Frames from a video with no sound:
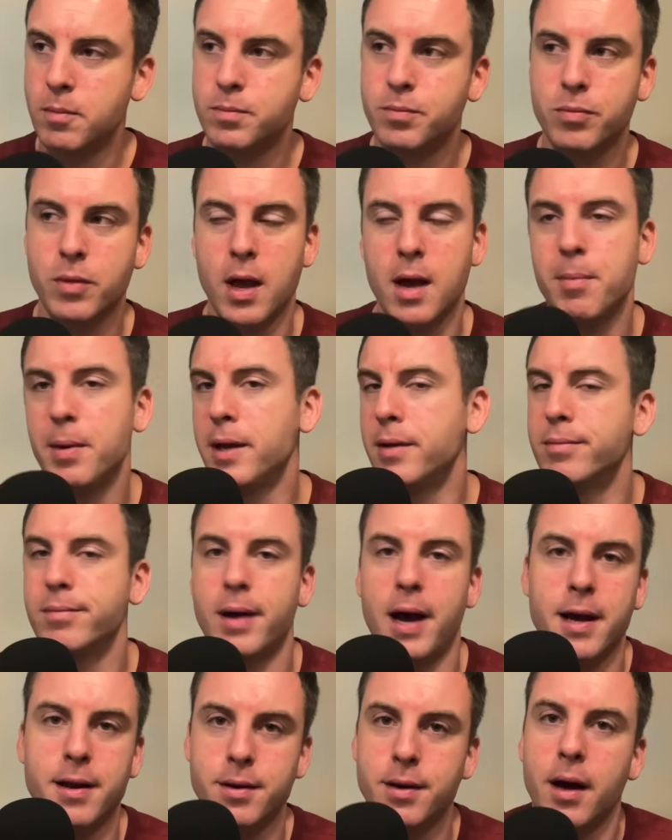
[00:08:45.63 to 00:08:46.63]
I mean,
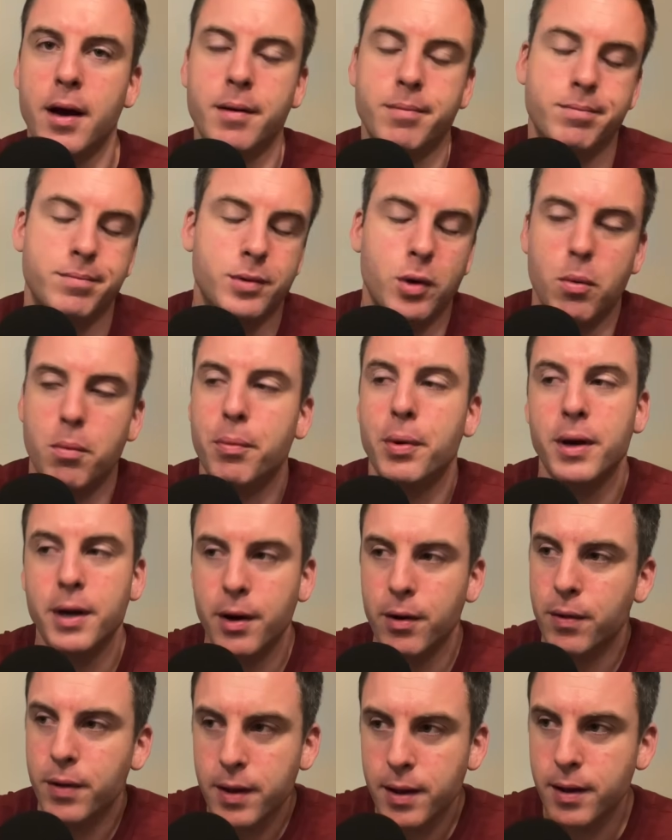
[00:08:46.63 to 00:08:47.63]
I don't put
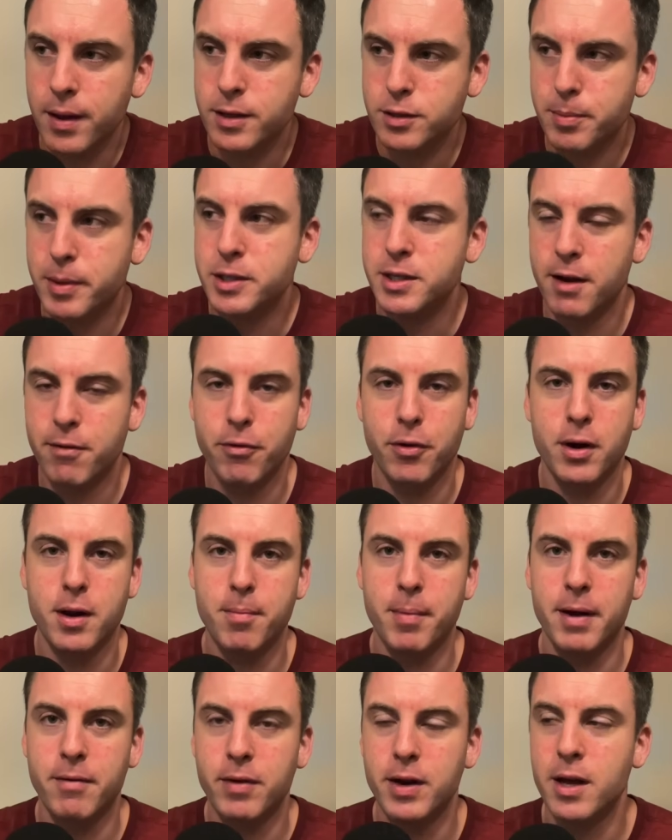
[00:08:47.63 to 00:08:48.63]
nearly as much effort in
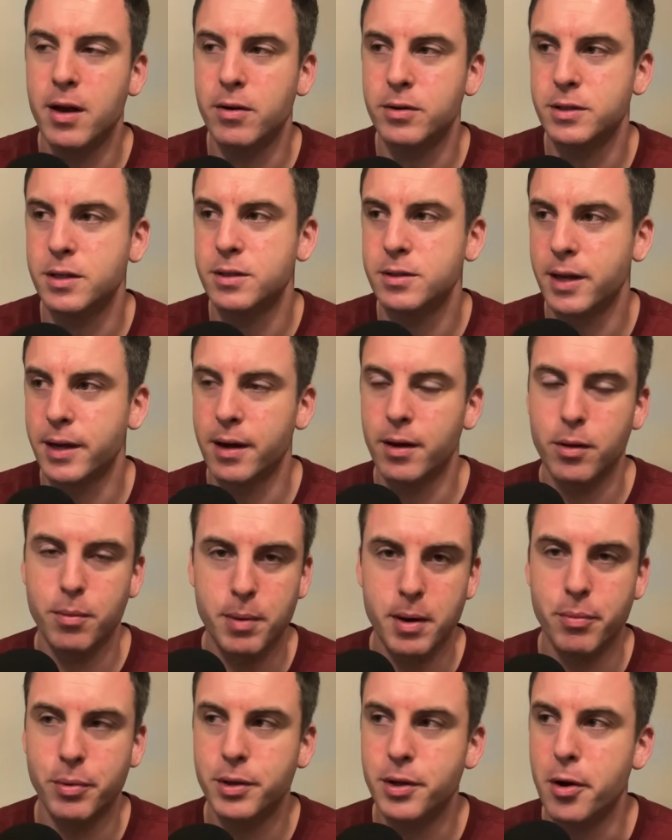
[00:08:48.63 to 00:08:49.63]
my videos as other
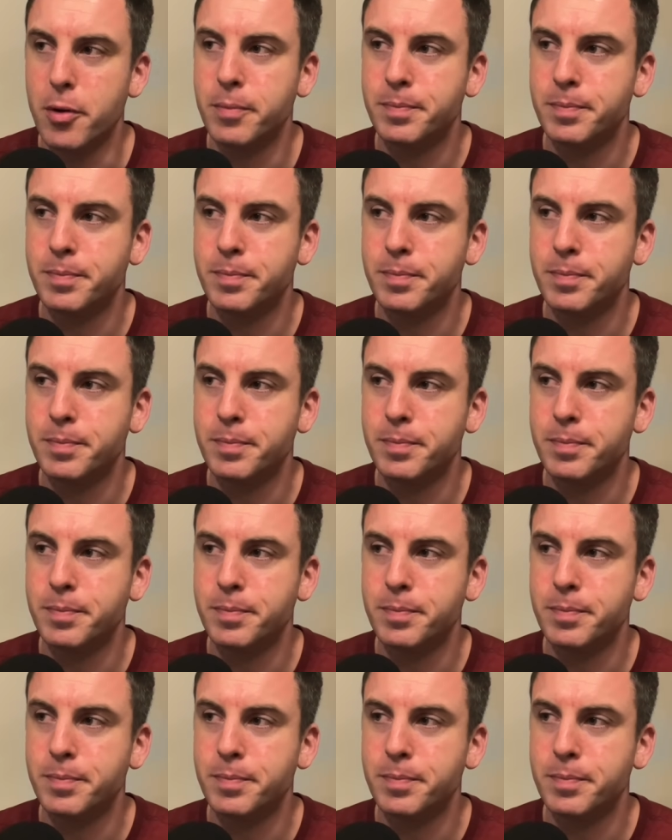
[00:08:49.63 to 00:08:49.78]
people do.